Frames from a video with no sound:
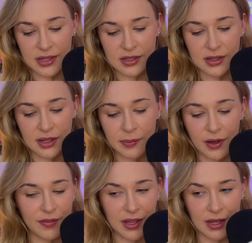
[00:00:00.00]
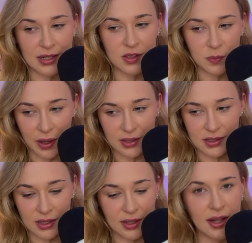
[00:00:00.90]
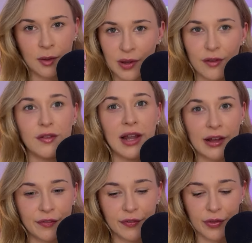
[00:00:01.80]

It's a little bit of the unexpected, a little bit of life